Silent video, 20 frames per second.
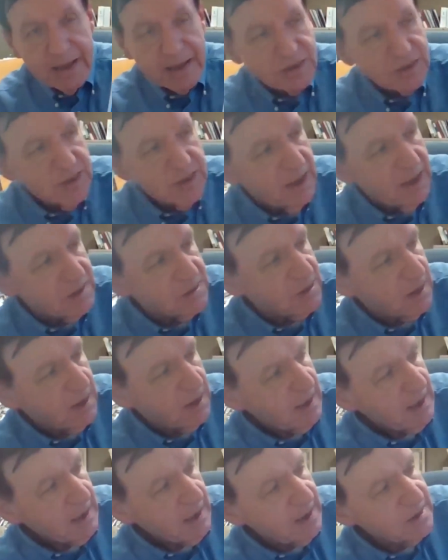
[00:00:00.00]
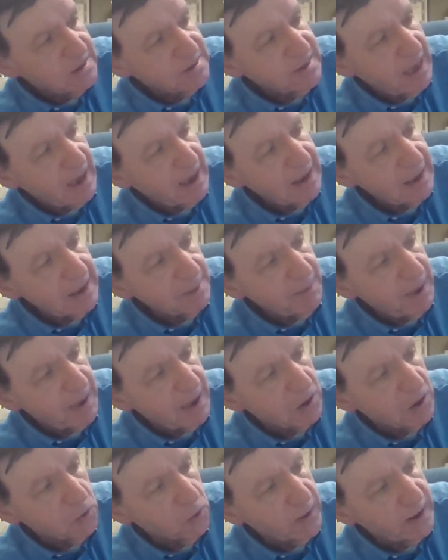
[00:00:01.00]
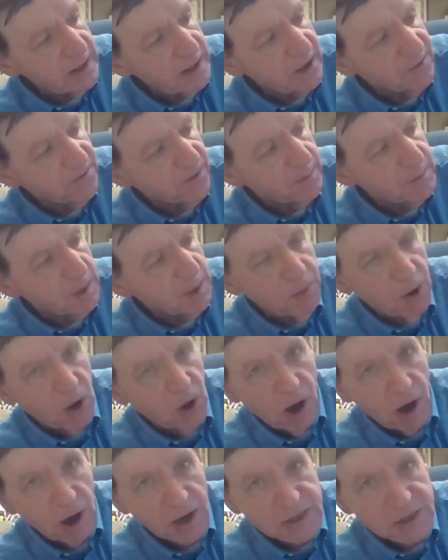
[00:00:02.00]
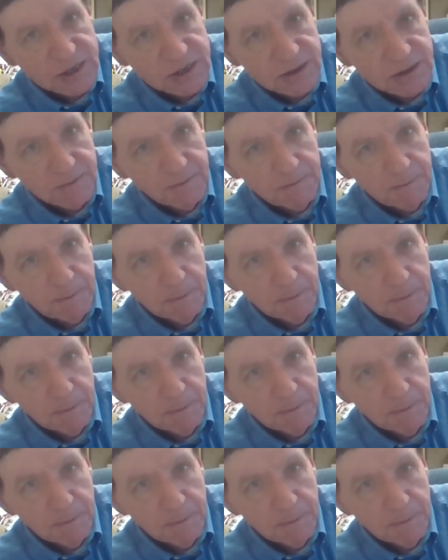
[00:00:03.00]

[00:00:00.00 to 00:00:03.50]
It says, is that email really from the boss?